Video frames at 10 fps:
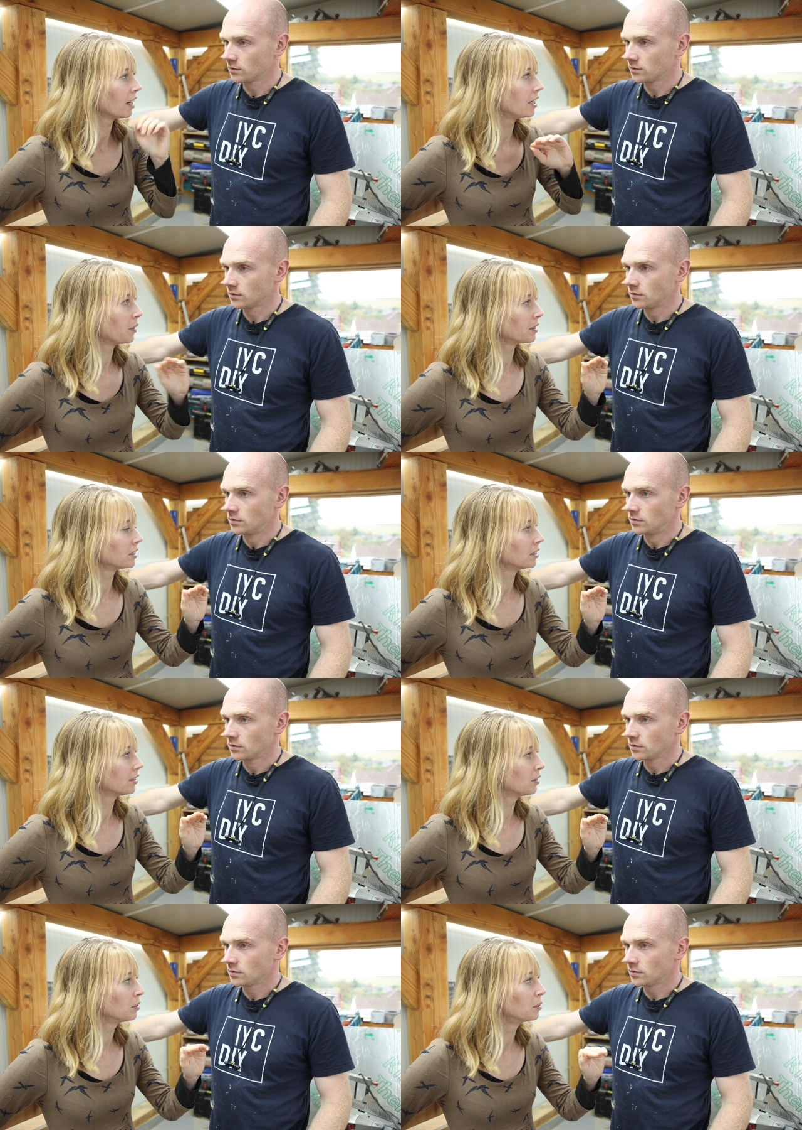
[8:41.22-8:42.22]
Speaker 1: Any
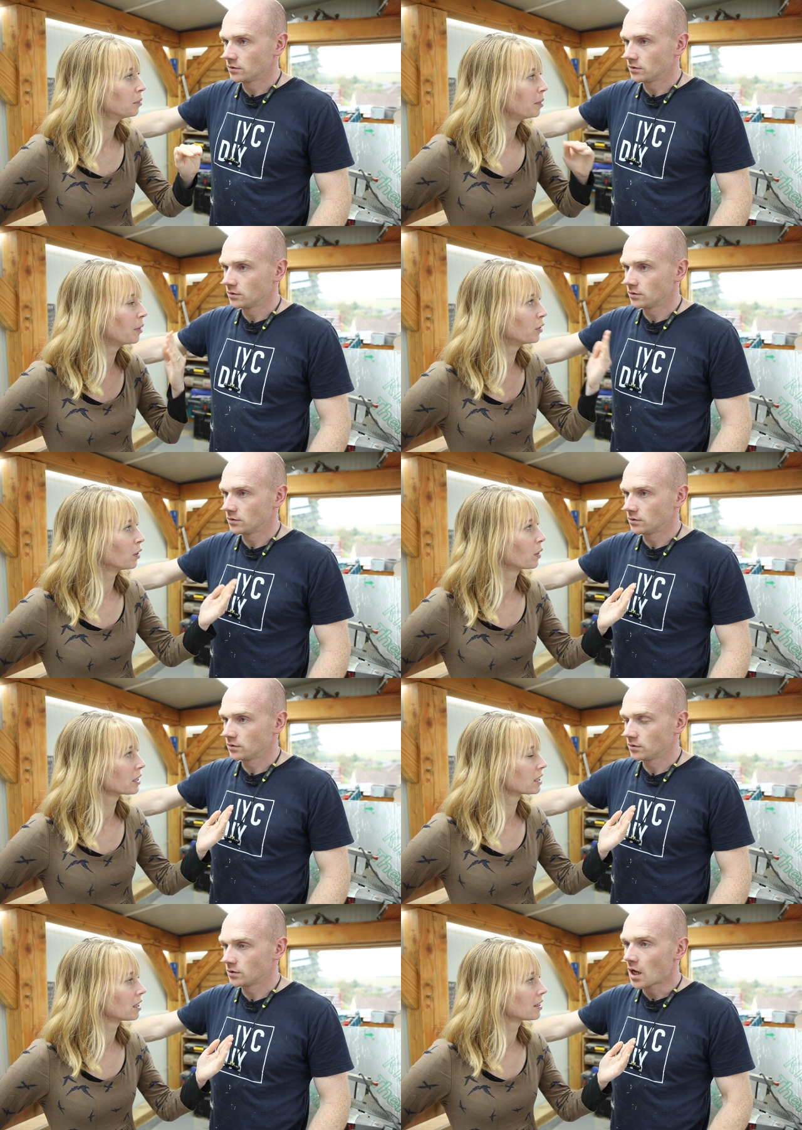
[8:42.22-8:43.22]
questions at all? We all do a
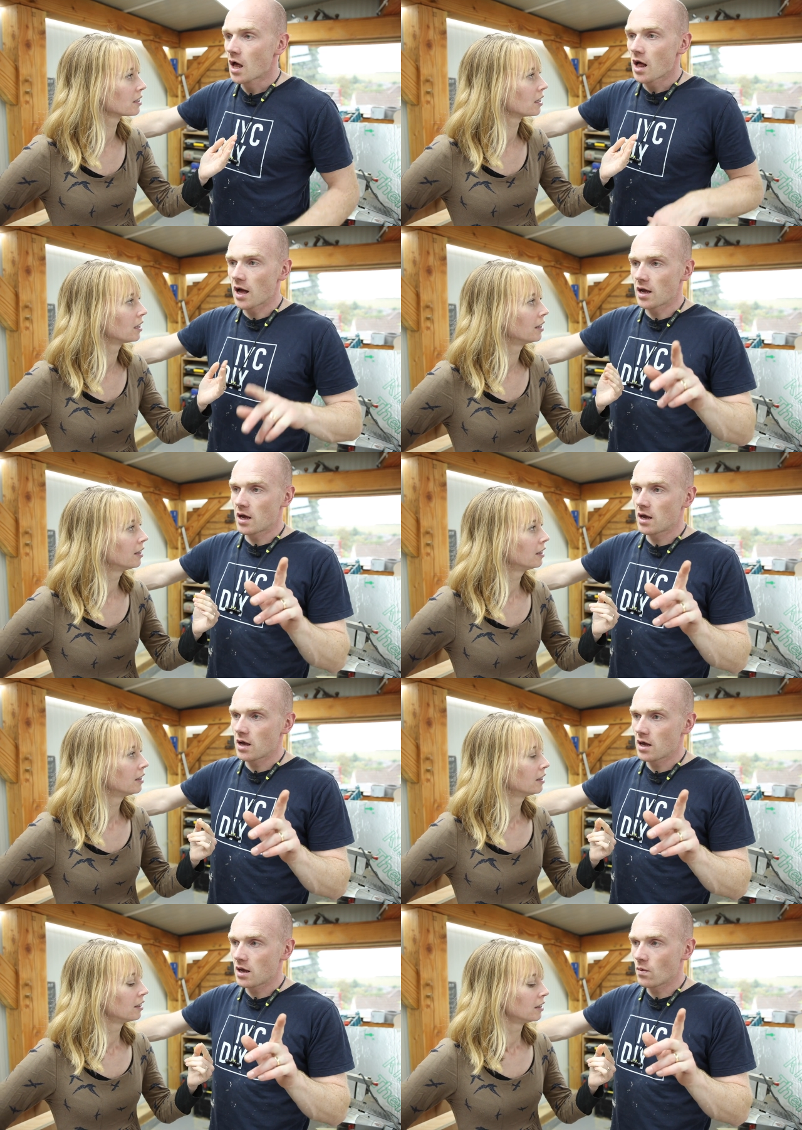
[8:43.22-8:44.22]
question answer.
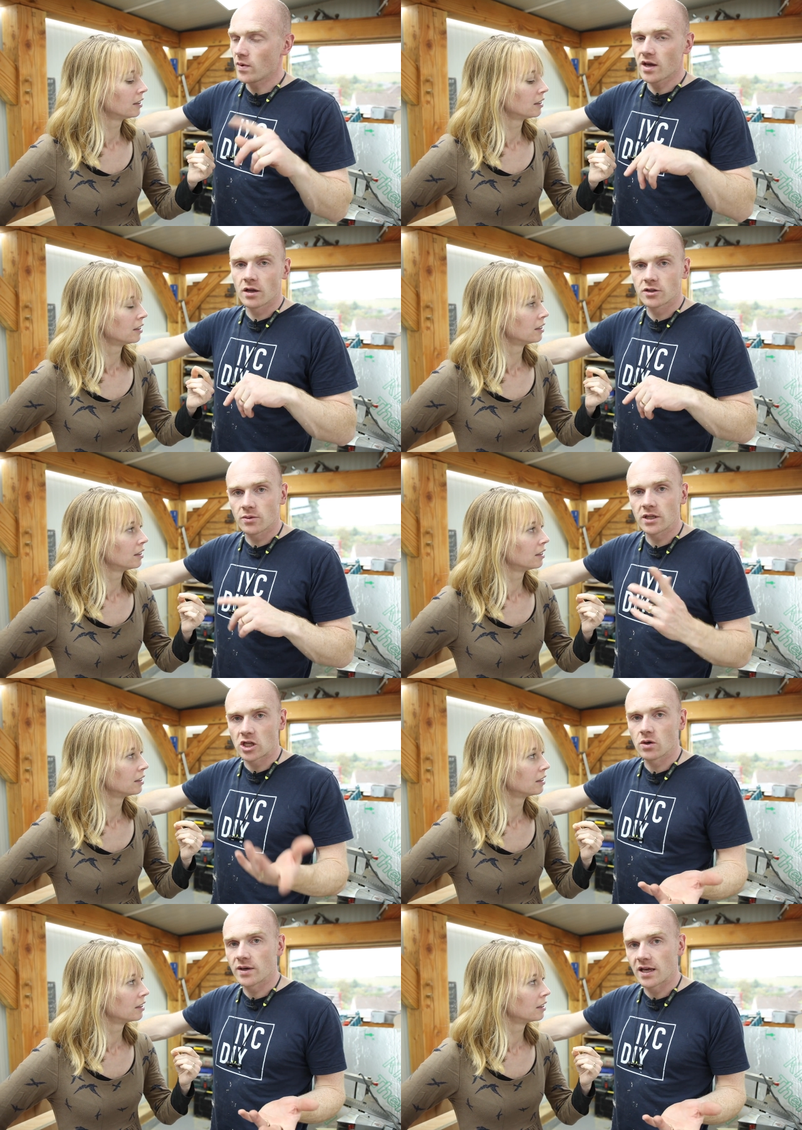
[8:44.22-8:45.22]
Speaker 2: Uh, we are doing a
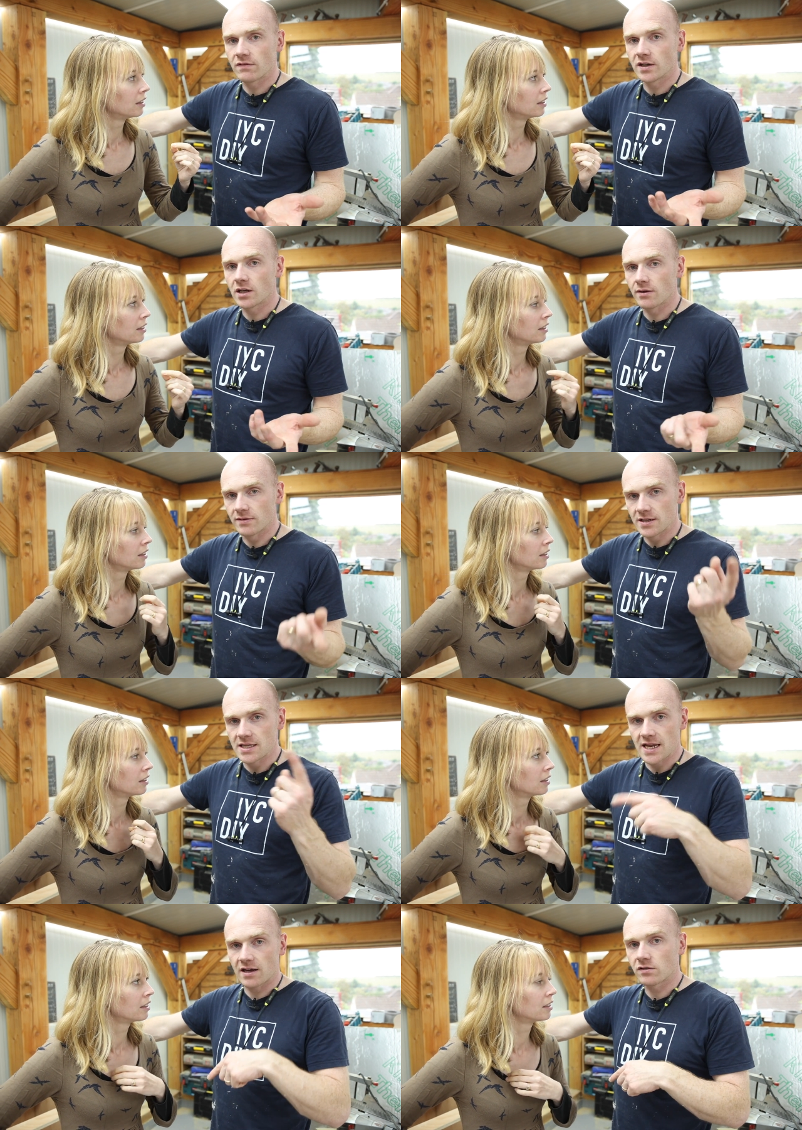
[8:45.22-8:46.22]
Q&A video
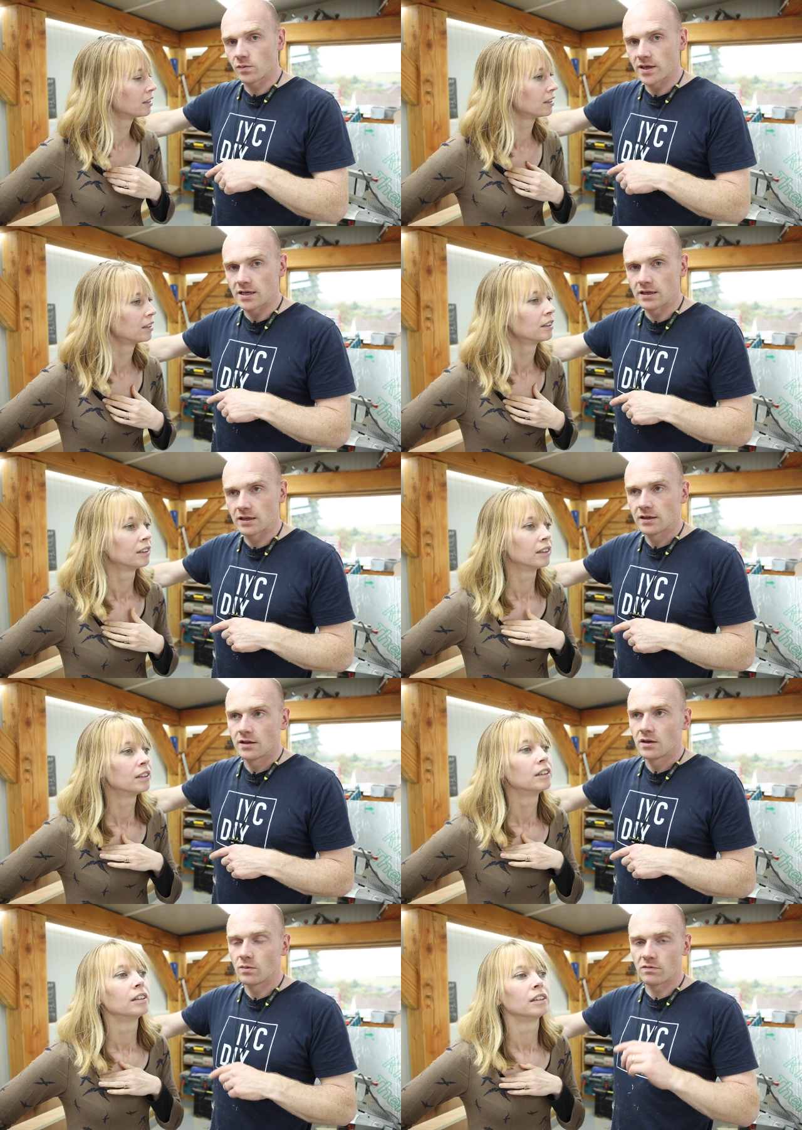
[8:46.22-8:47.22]
next week.
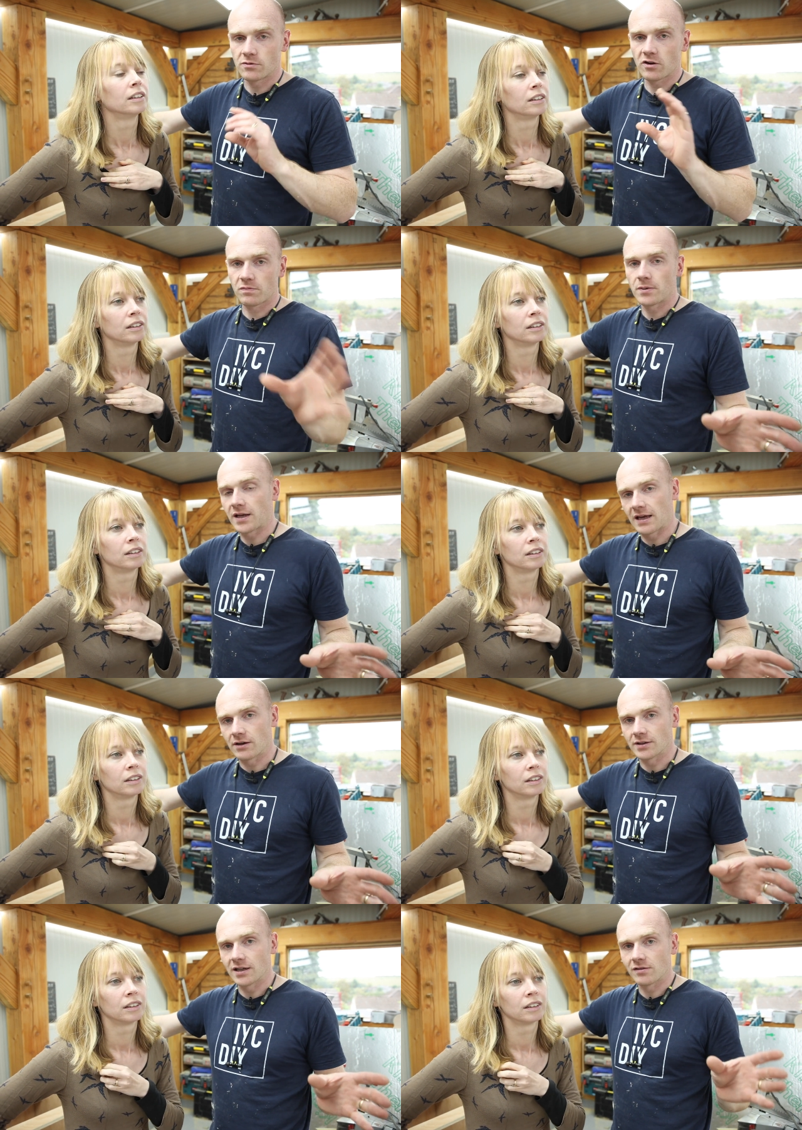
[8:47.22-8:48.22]
We've just put it
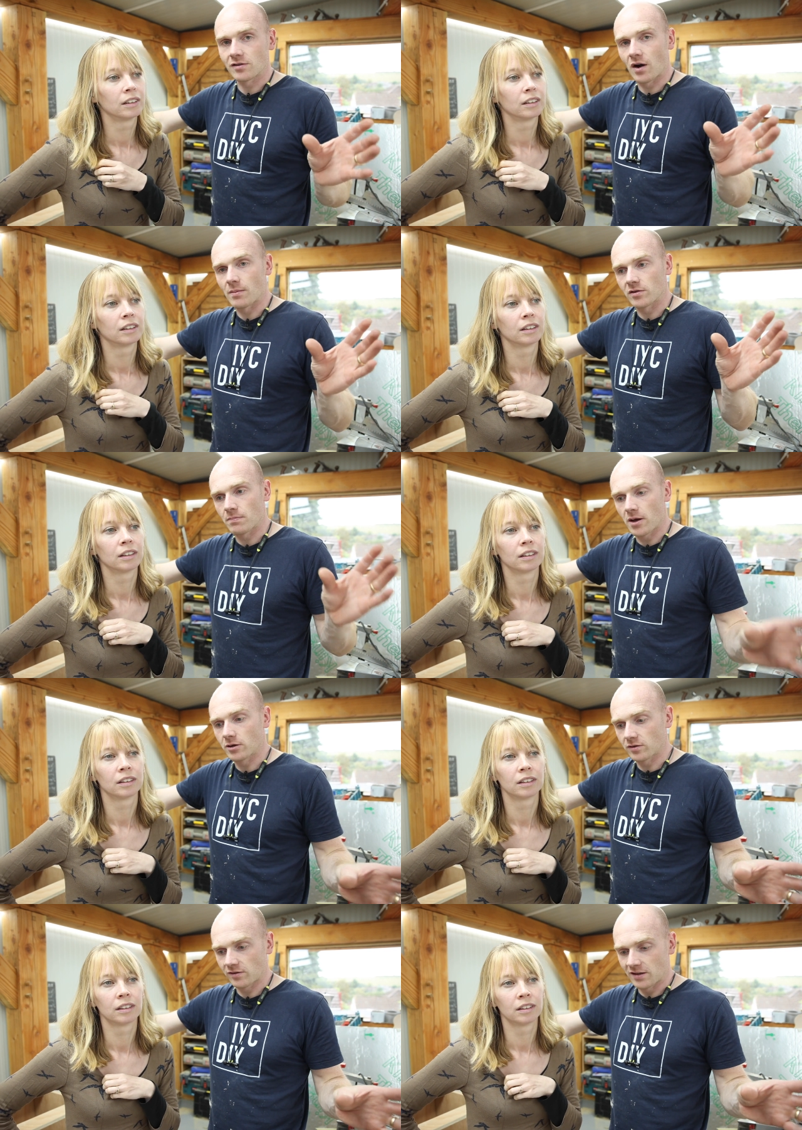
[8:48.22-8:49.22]
out on Instagram as a
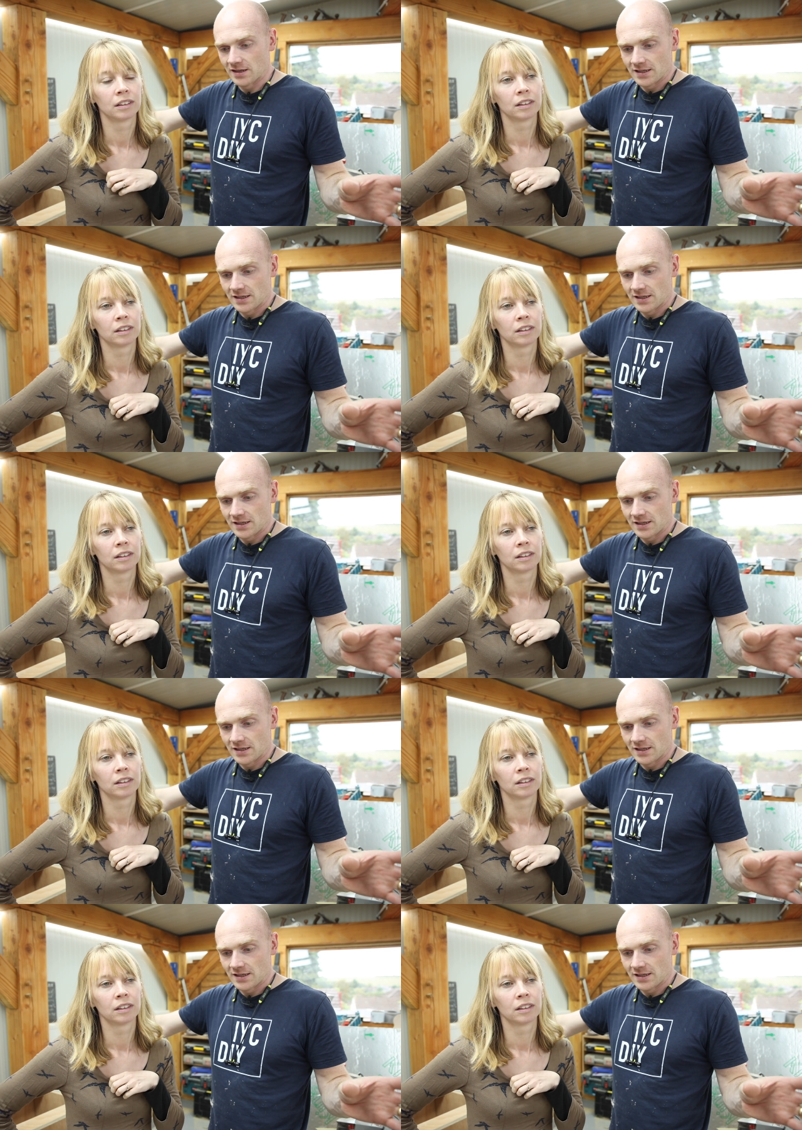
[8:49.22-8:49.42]
post.